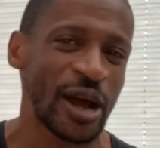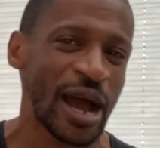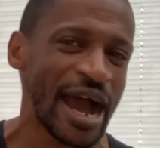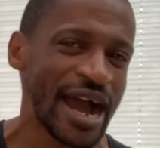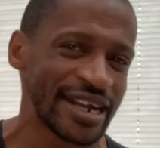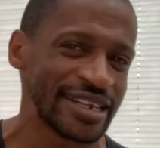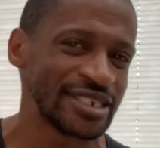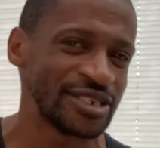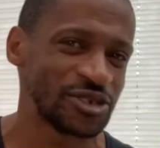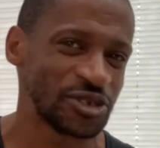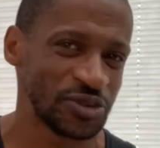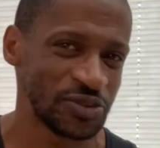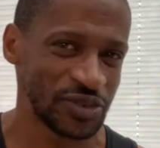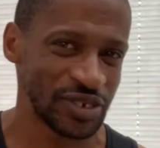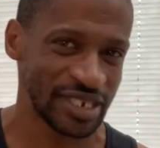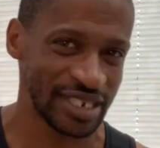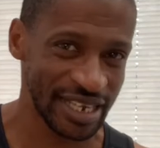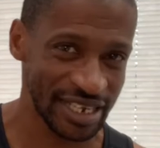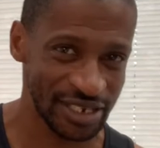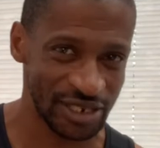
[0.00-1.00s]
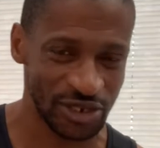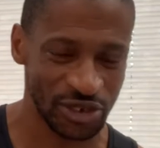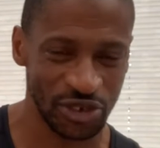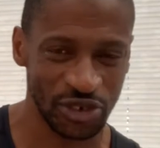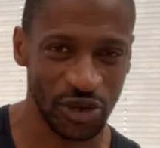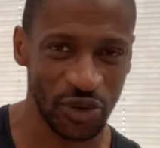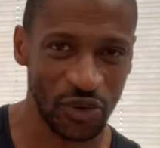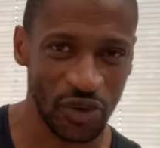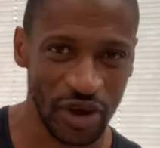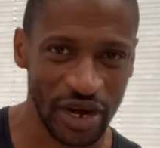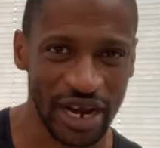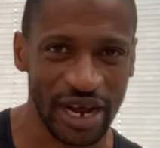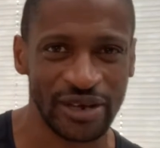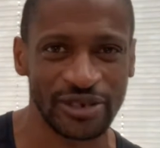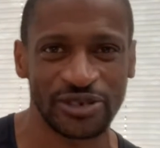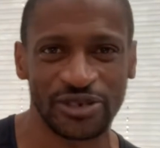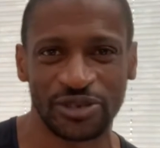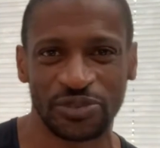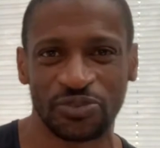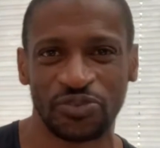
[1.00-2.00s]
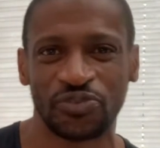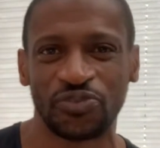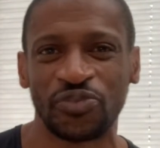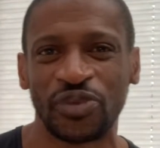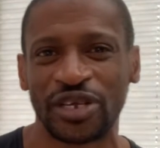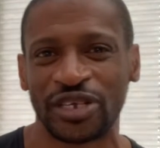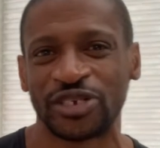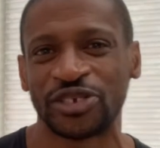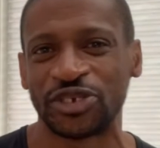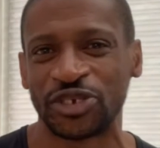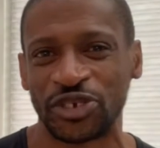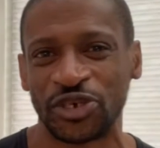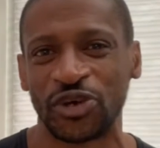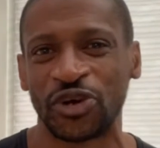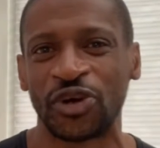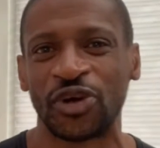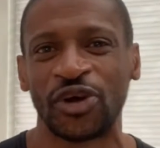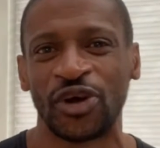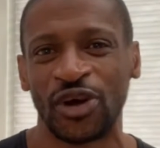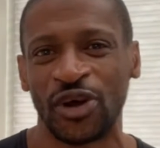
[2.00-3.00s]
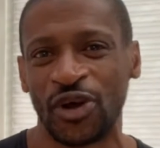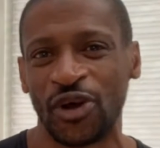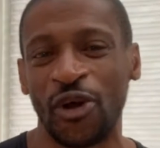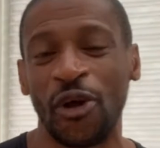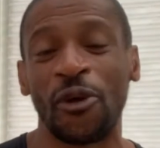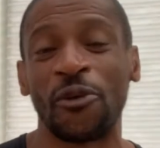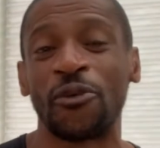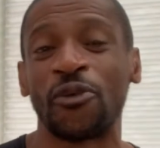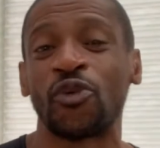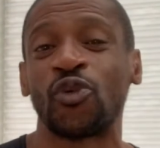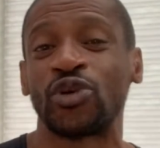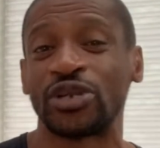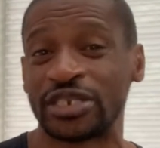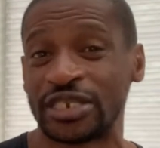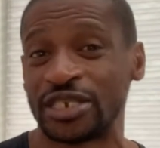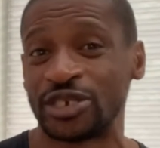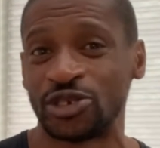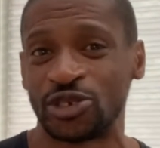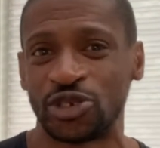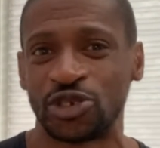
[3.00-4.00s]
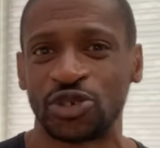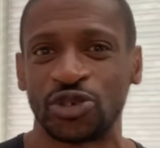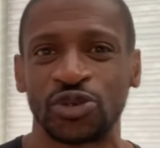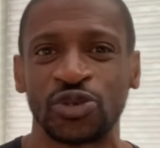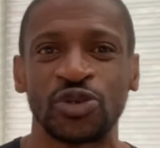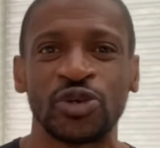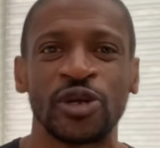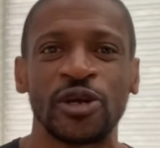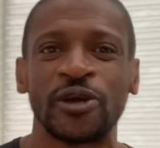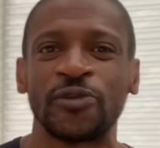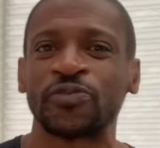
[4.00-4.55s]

adding supersets to your workout, just making sure or wanting to